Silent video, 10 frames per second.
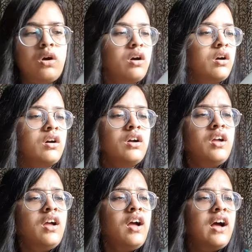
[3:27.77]
uh,
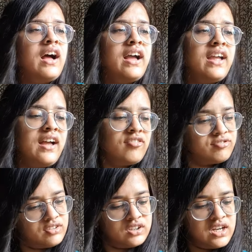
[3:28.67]
i have
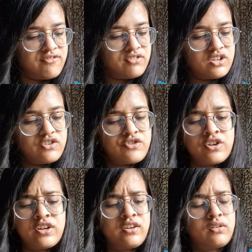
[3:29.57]
uh, never
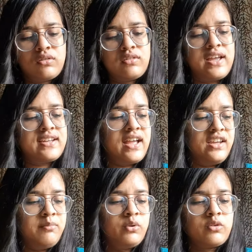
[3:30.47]
read
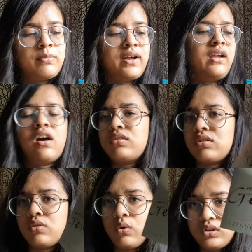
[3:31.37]
any book by
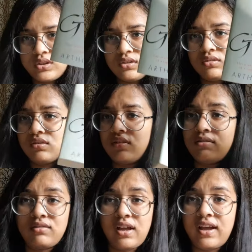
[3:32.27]
arthur golden
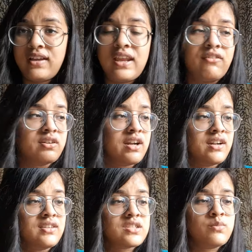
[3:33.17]
I never
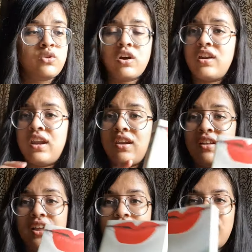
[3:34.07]
read this book and
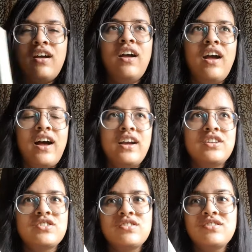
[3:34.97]
like
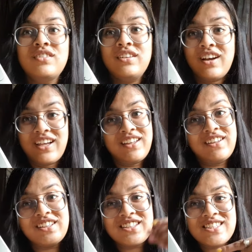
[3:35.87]
I
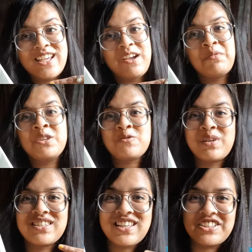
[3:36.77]
again this came into
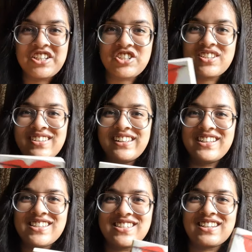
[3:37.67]
my suggestion
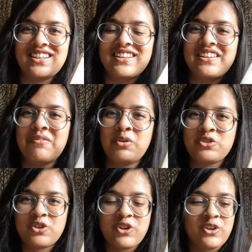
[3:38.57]
list in uh,
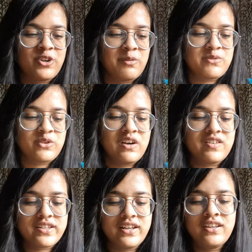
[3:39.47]
so I
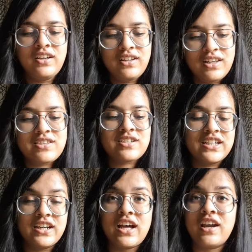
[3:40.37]
was like yeah let's
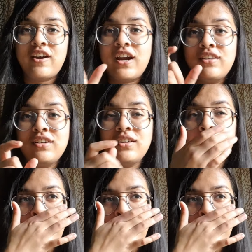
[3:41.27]
read it I read the